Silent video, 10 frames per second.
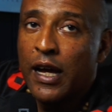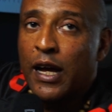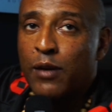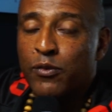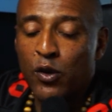
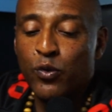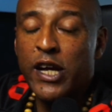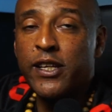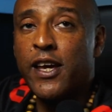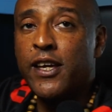I'm
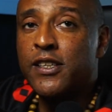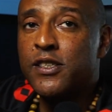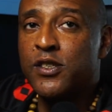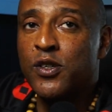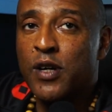right-handed,
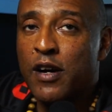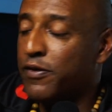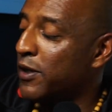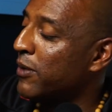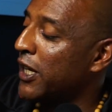so I
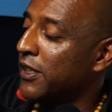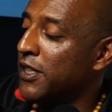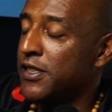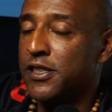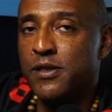film like
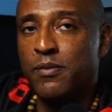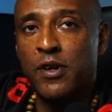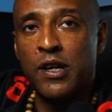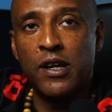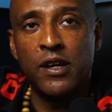this.
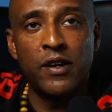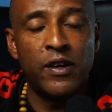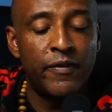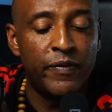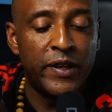
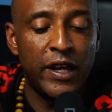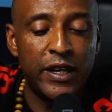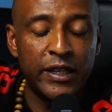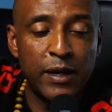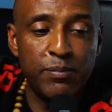
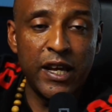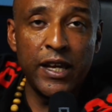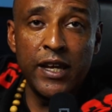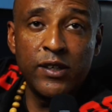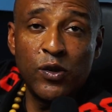And I got my
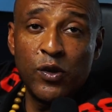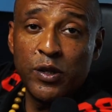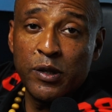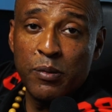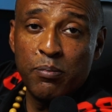hand on
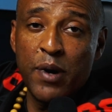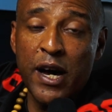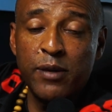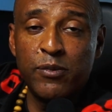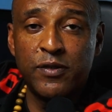the
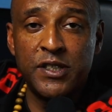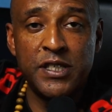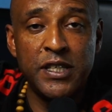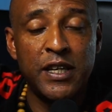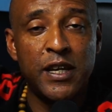bottom of the
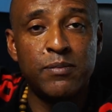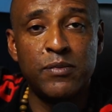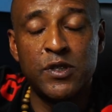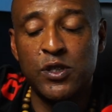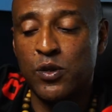
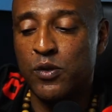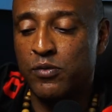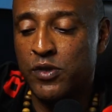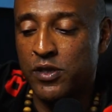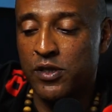ZCAM, so
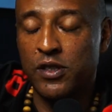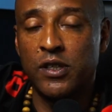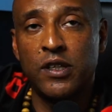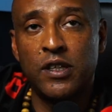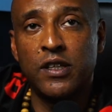just to
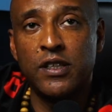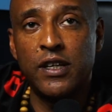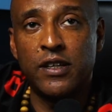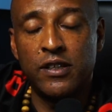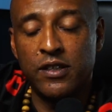
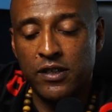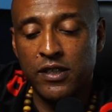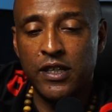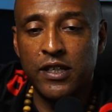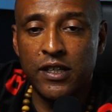
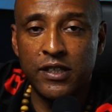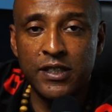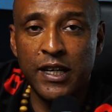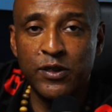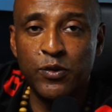get a
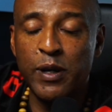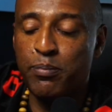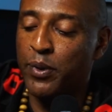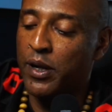tight grip.